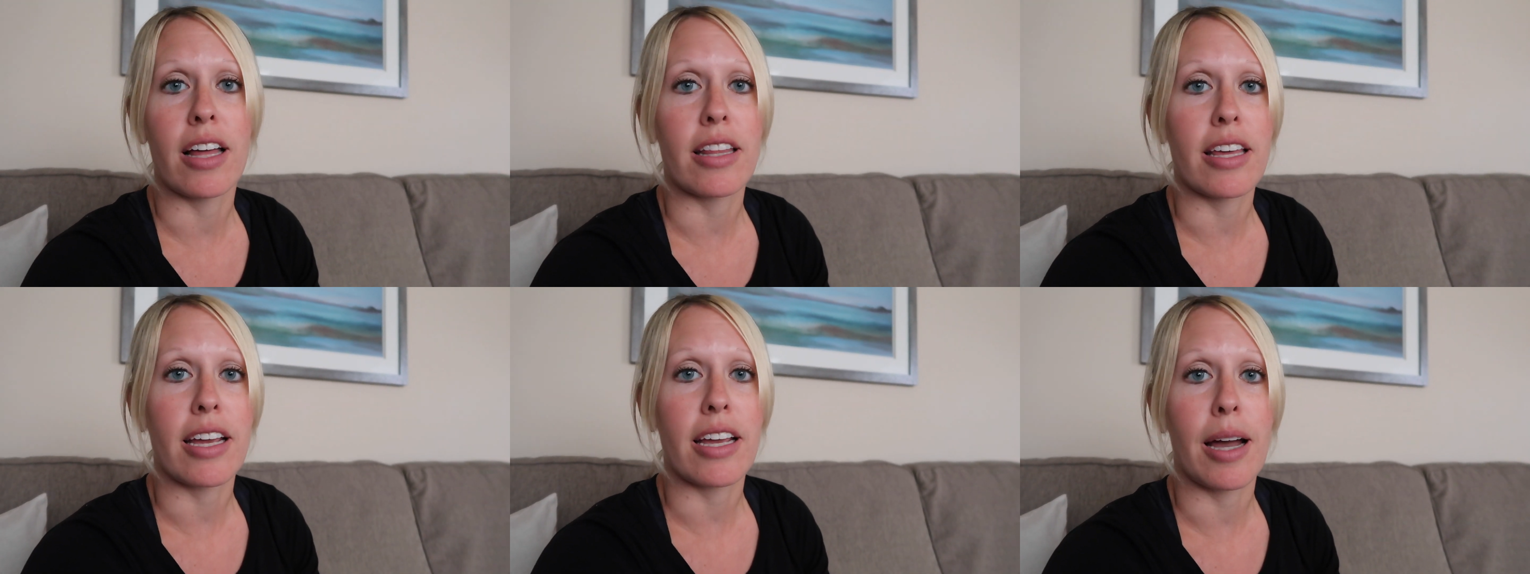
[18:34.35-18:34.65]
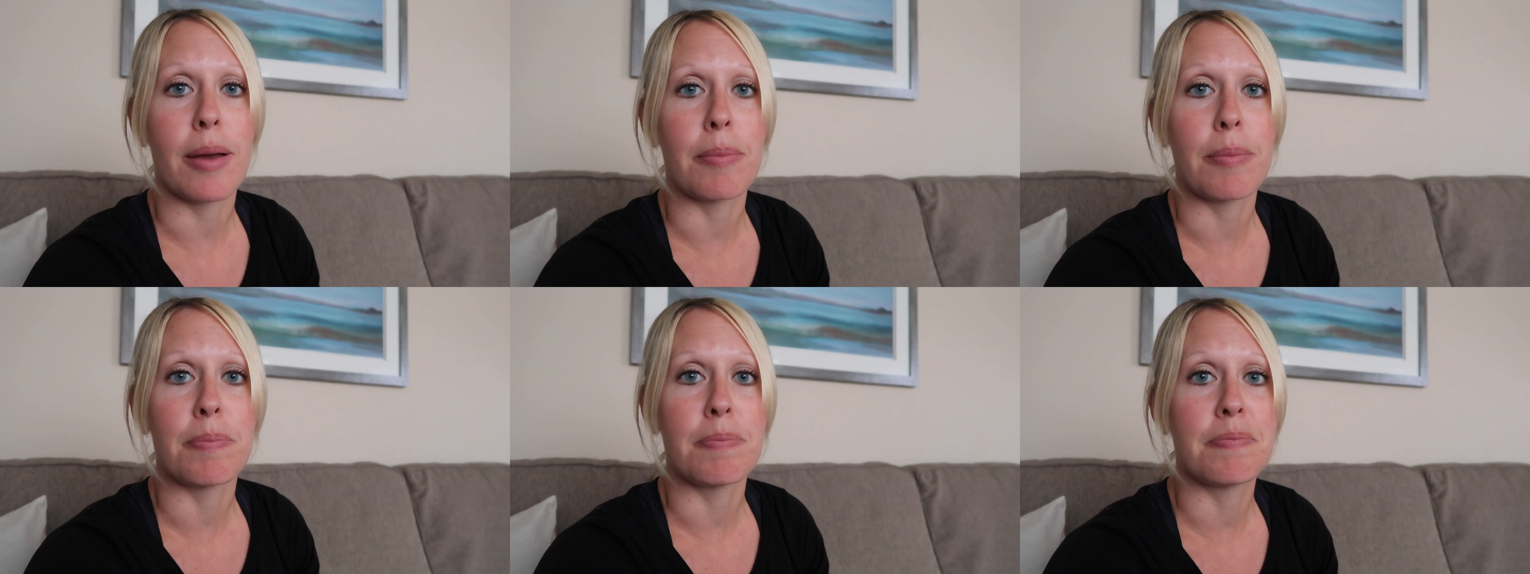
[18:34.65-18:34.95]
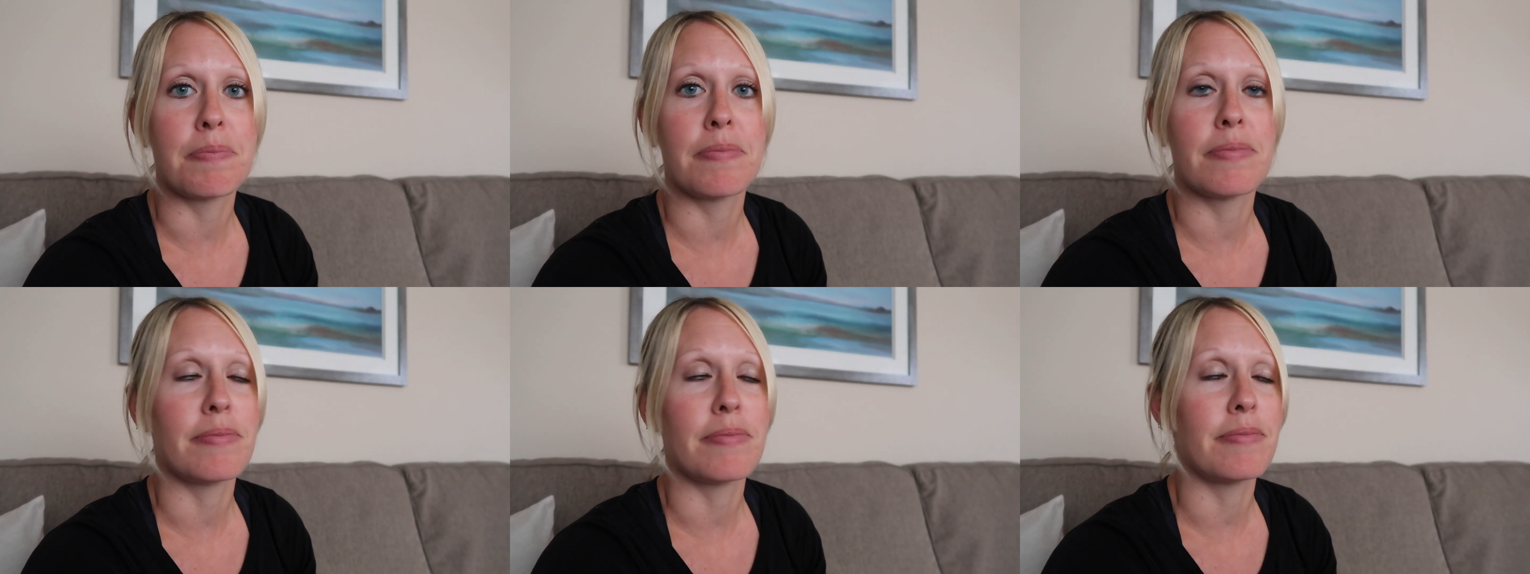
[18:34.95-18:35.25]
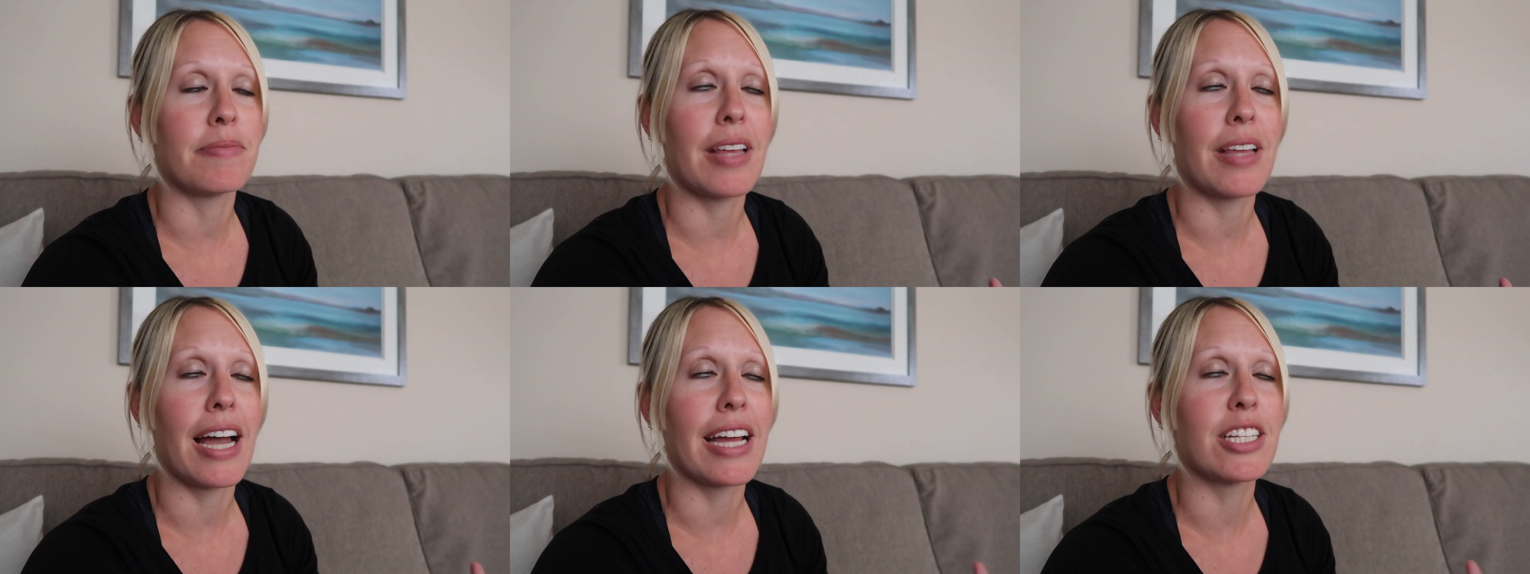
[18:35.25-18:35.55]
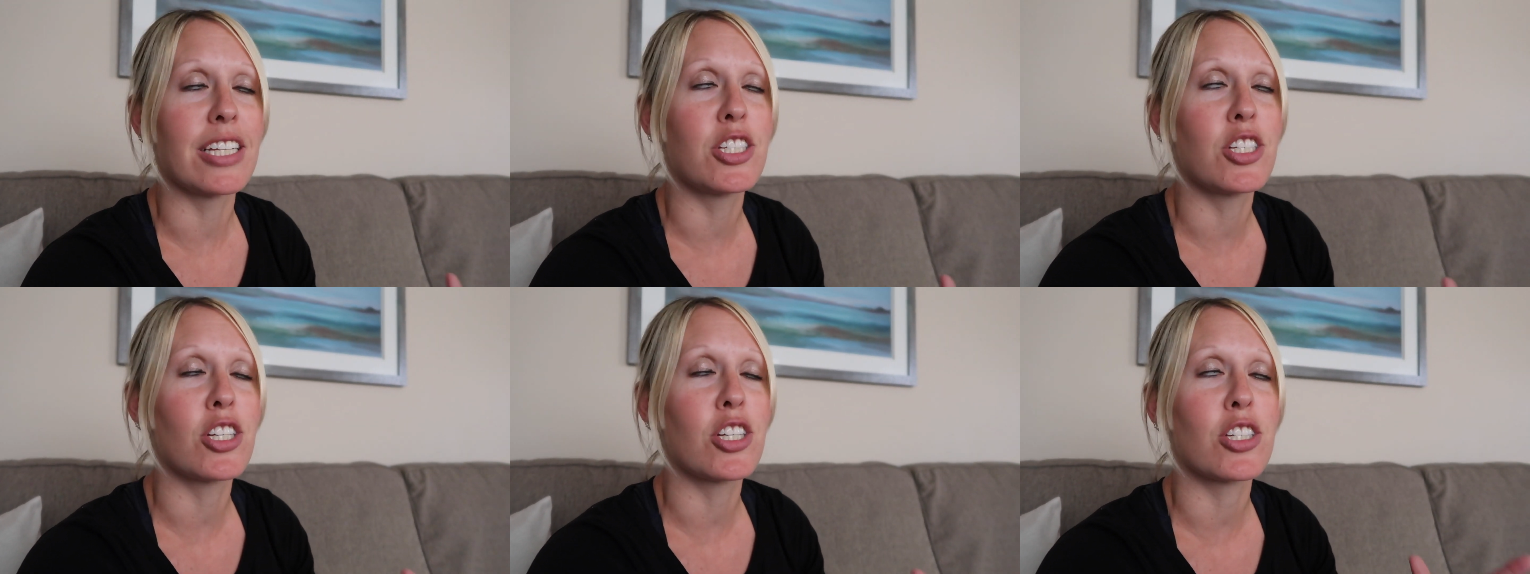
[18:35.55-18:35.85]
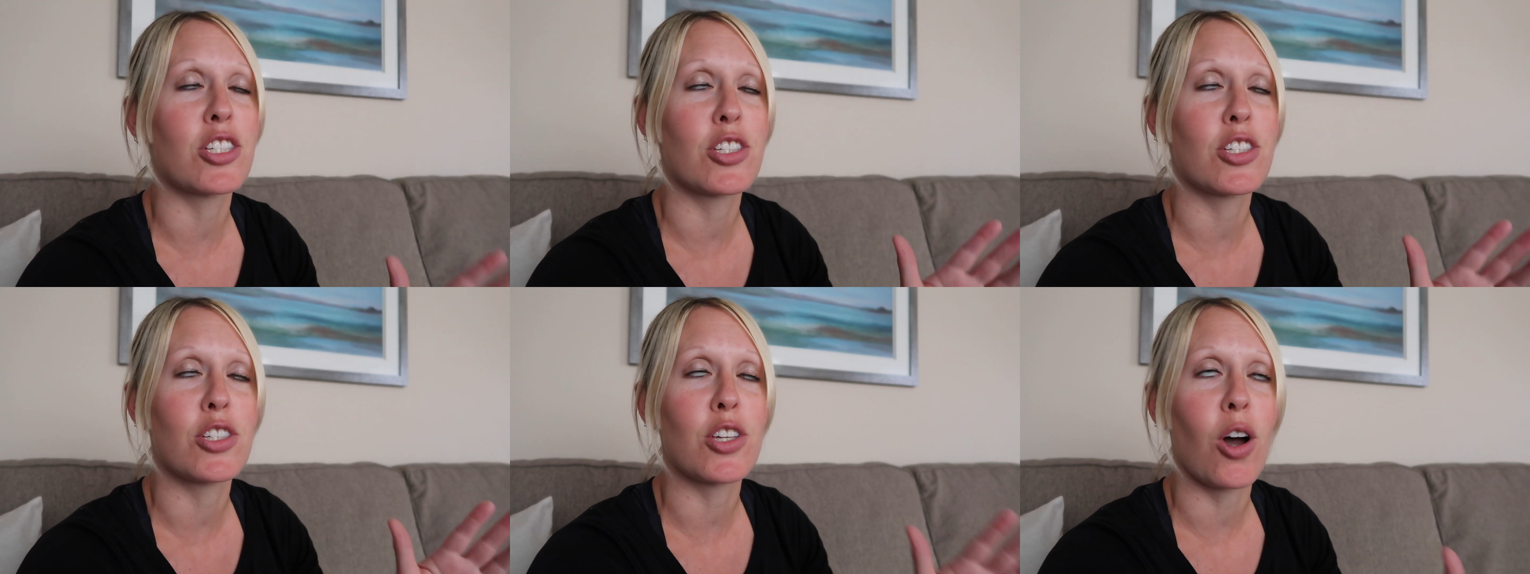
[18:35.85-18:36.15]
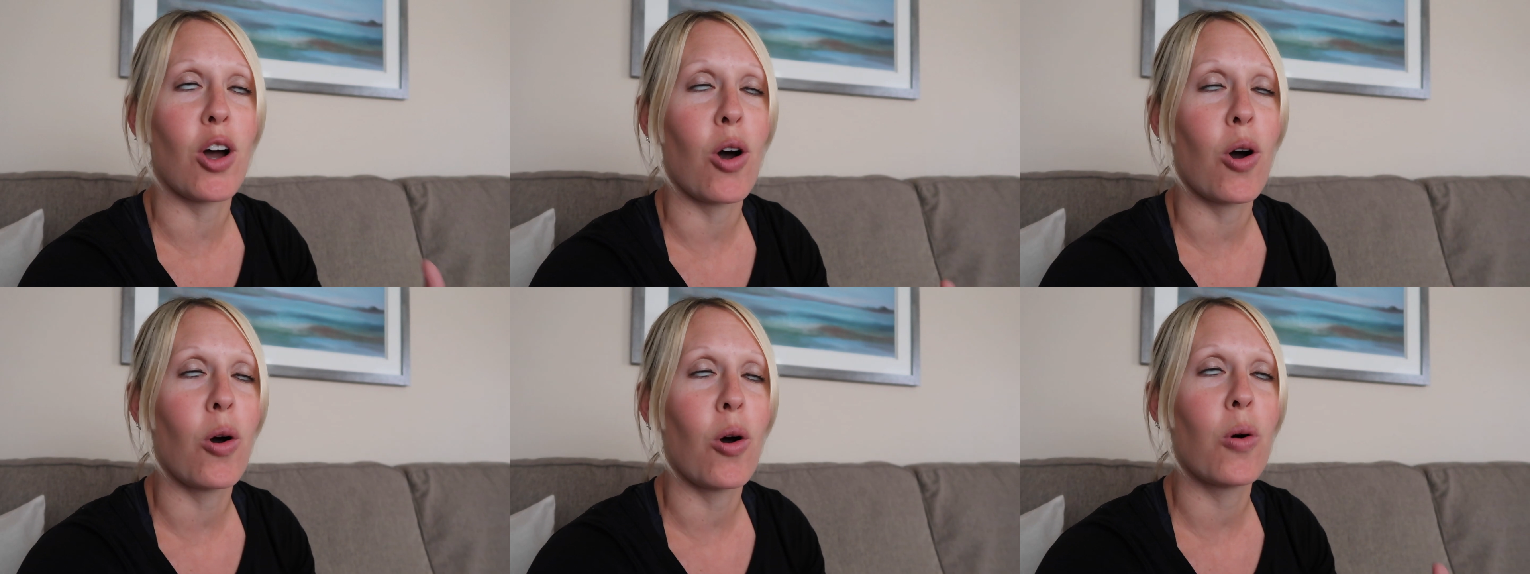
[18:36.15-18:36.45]
Like it's just
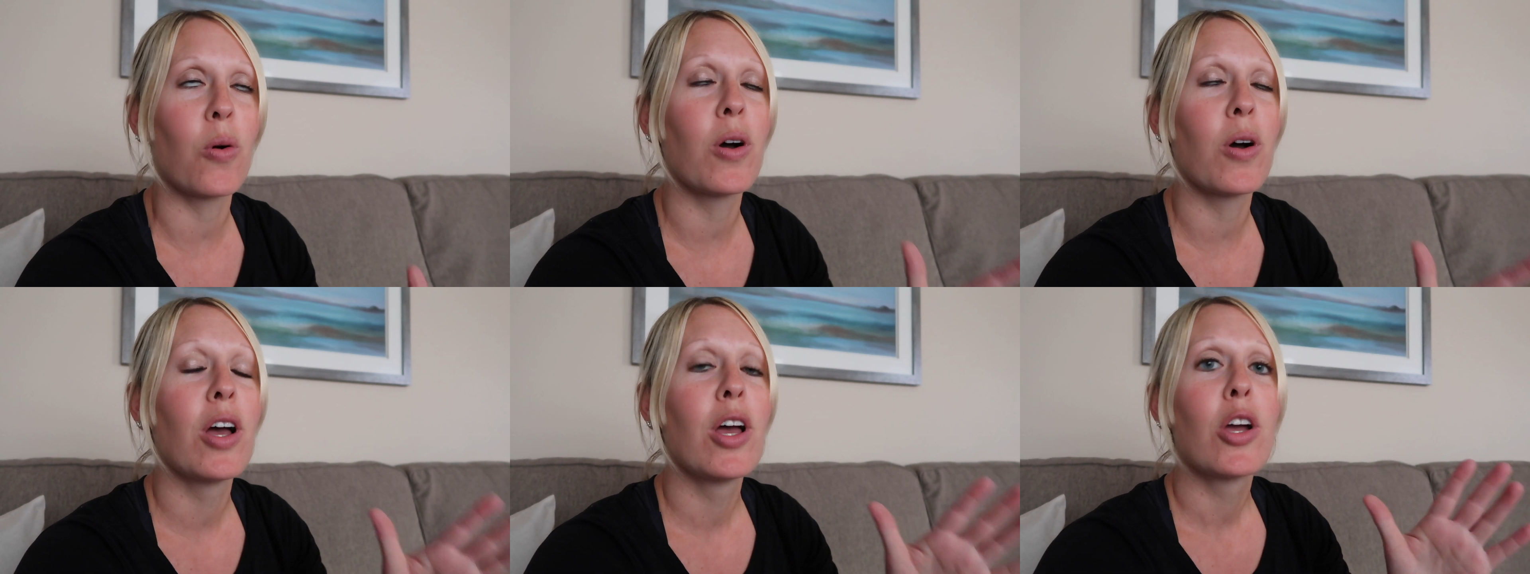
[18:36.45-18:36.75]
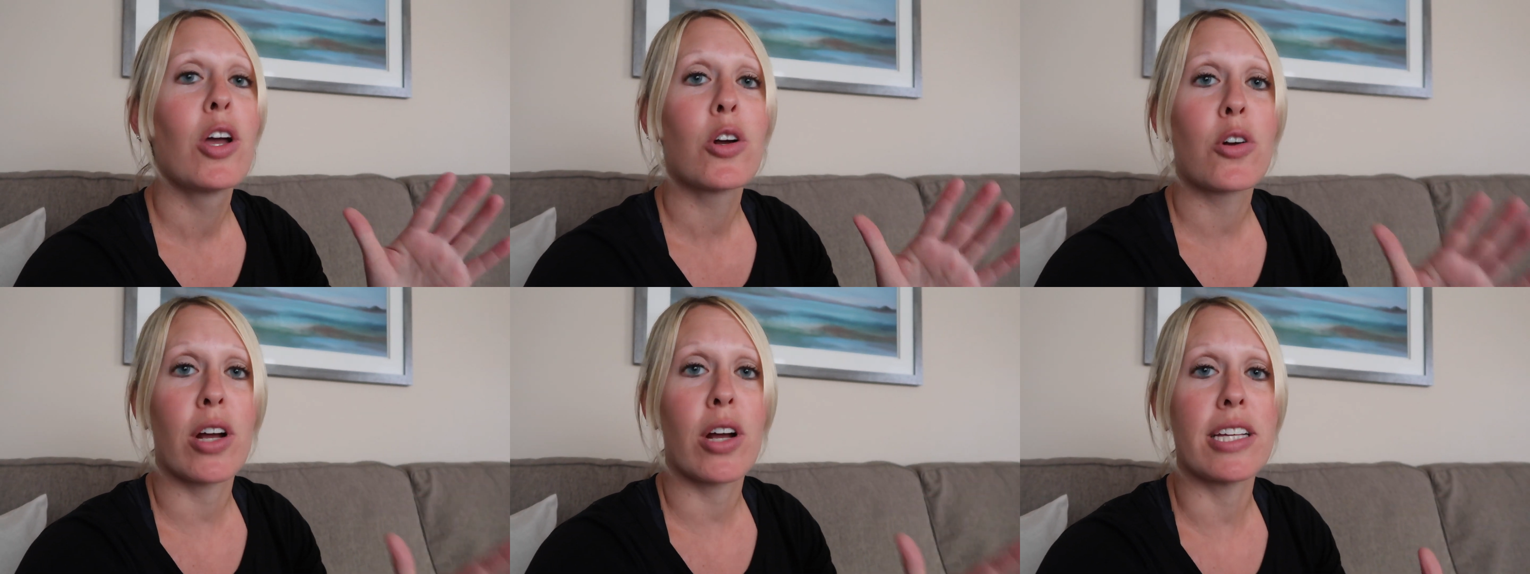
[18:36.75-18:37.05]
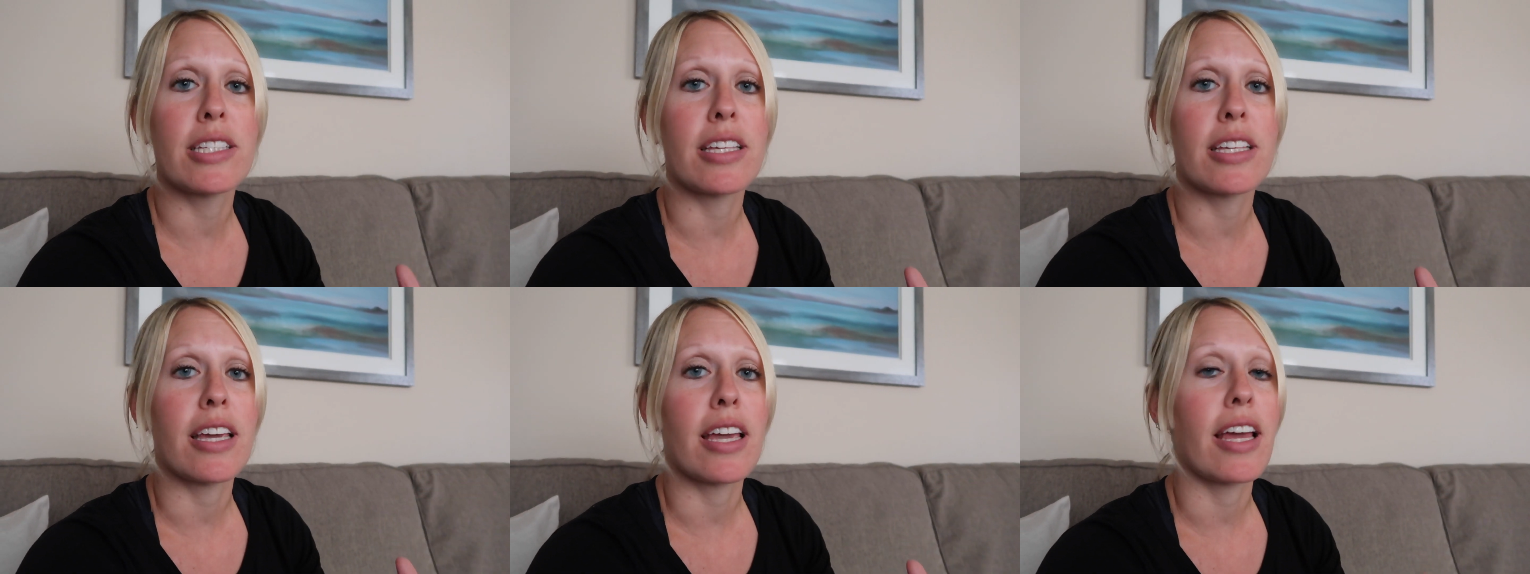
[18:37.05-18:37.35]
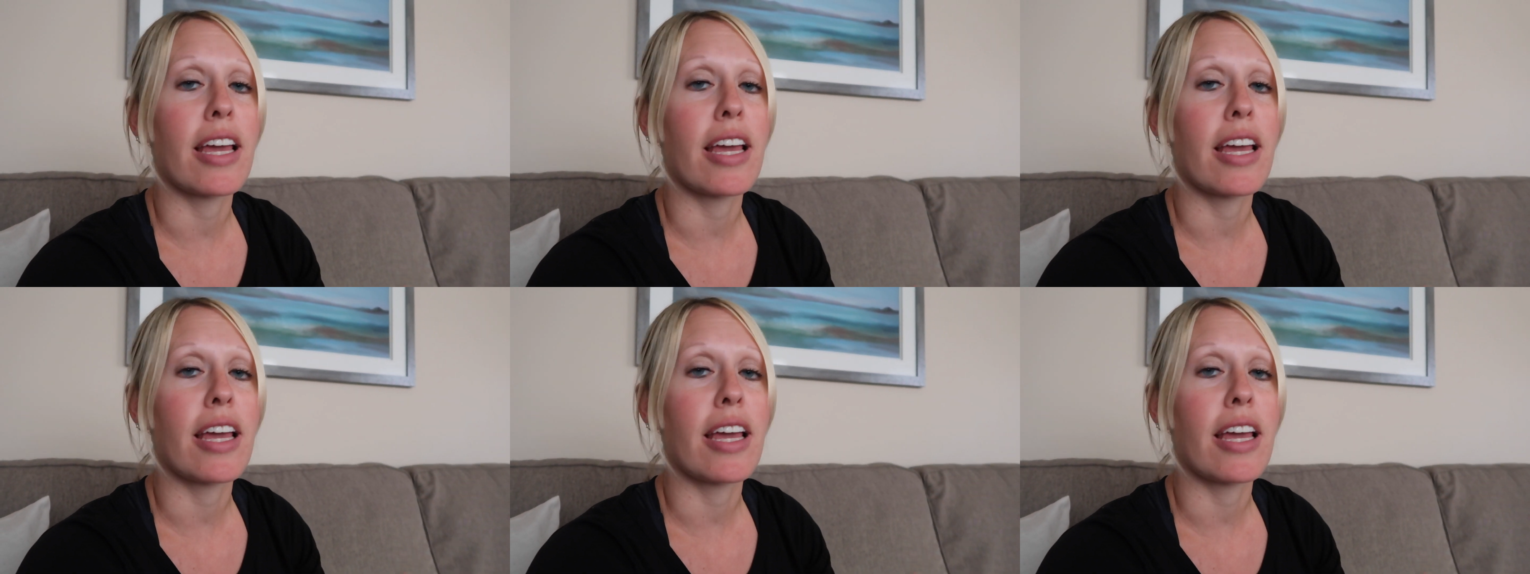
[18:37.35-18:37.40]
so crazy.